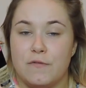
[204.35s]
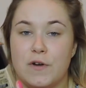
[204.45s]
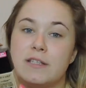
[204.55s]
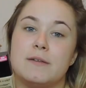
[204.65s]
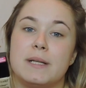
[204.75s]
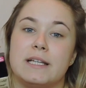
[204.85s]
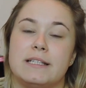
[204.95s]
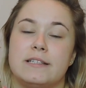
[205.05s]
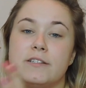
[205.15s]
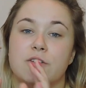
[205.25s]
30
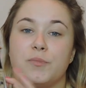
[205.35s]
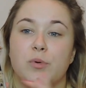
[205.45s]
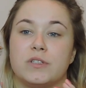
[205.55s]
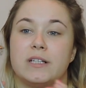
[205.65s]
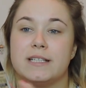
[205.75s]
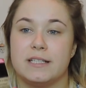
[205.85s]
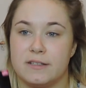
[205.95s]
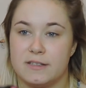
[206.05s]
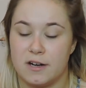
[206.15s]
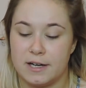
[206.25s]
millilitres of product
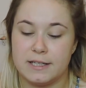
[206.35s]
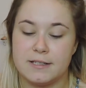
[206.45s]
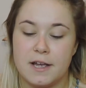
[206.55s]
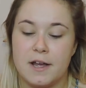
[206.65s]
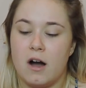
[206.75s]
inside.